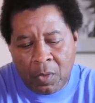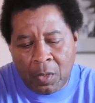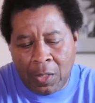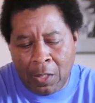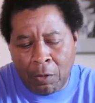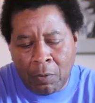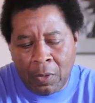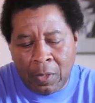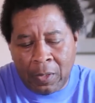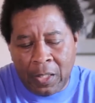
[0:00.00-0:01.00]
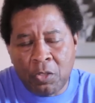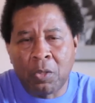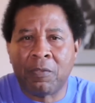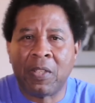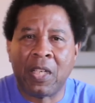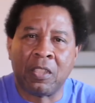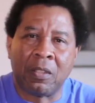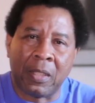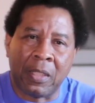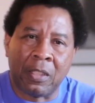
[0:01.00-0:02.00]
Now they knew the value
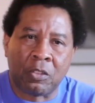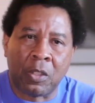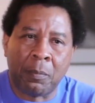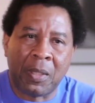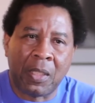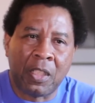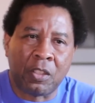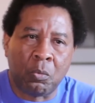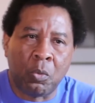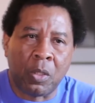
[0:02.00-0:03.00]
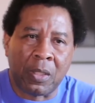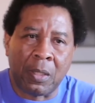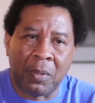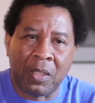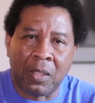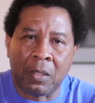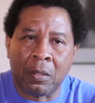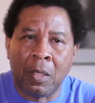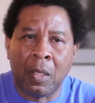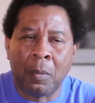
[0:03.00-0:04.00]
of land, so they began to work and they began to
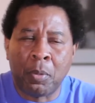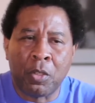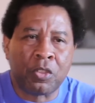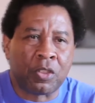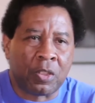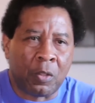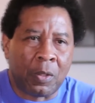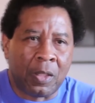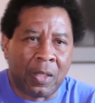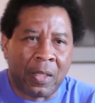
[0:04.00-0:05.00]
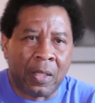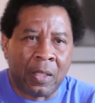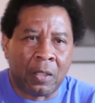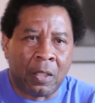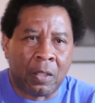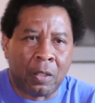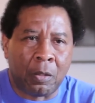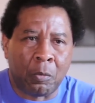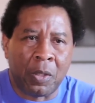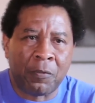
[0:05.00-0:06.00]
purchase the, the land uh, uh,
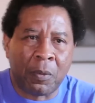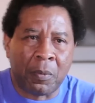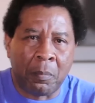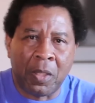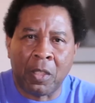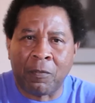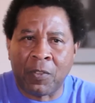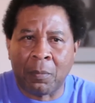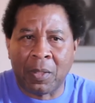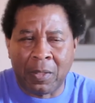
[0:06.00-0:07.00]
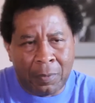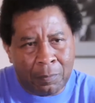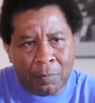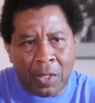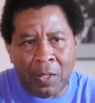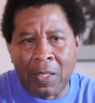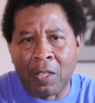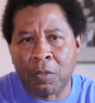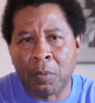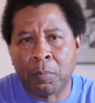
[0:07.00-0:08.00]
away from the Meaher family. They they
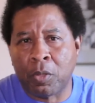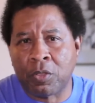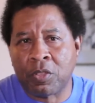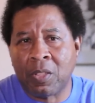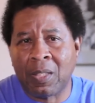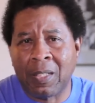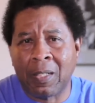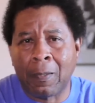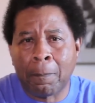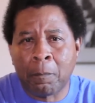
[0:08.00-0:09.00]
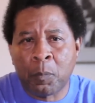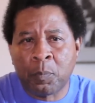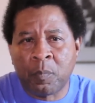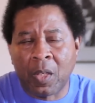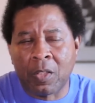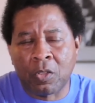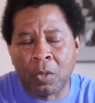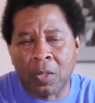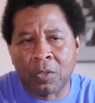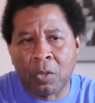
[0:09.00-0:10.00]
allowed them to purchase the land, and
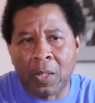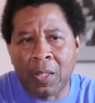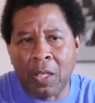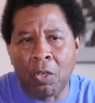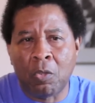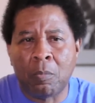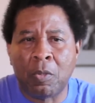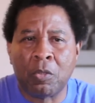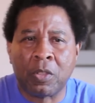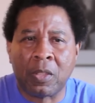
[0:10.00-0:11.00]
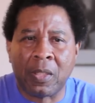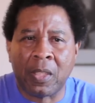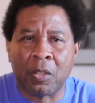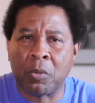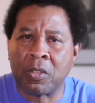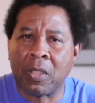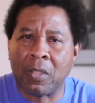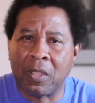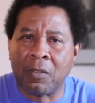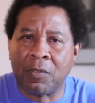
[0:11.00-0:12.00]
so so they owned most of the land in which they
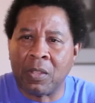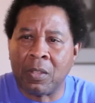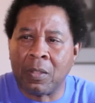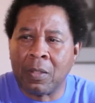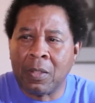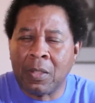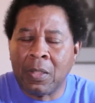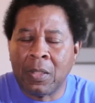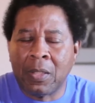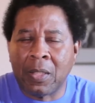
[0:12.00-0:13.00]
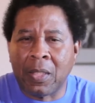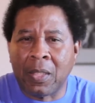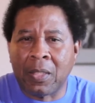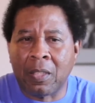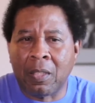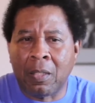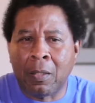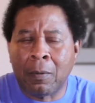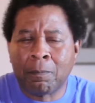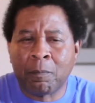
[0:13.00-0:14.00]
lived in, and uh,